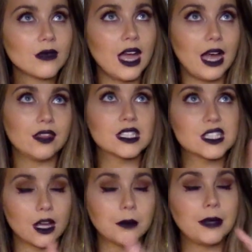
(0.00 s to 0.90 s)
and the
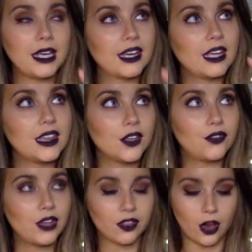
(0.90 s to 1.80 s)
Sun being in the
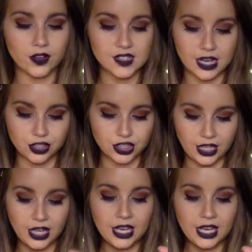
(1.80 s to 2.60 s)
5th house energy,